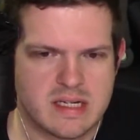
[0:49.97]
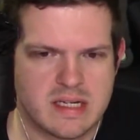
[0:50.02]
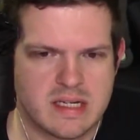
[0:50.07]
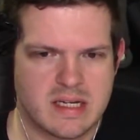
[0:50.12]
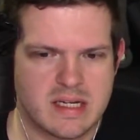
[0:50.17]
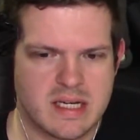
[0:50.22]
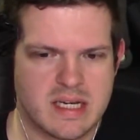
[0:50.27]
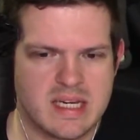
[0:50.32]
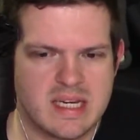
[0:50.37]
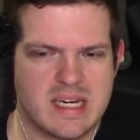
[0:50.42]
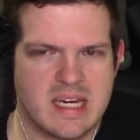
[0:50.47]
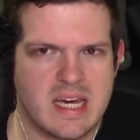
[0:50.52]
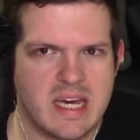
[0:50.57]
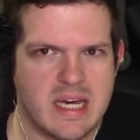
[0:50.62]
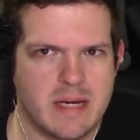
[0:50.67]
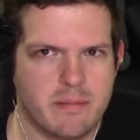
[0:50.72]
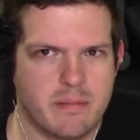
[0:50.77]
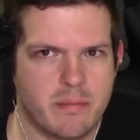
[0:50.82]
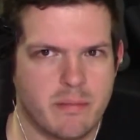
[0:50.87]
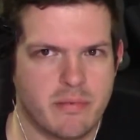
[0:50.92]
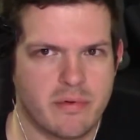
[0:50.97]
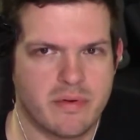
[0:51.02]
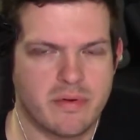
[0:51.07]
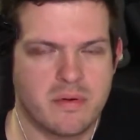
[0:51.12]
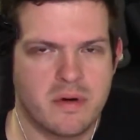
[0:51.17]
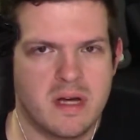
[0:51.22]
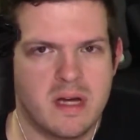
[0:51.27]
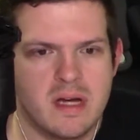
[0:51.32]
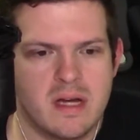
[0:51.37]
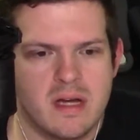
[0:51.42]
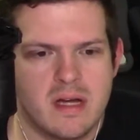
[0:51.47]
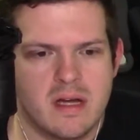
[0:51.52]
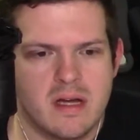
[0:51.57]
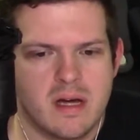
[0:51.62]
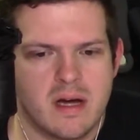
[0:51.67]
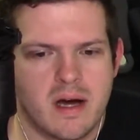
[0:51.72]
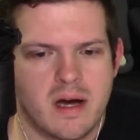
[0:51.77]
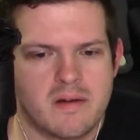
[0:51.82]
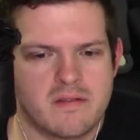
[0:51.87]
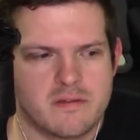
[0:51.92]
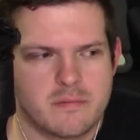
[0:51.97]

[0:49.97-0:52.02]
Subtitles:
incapable of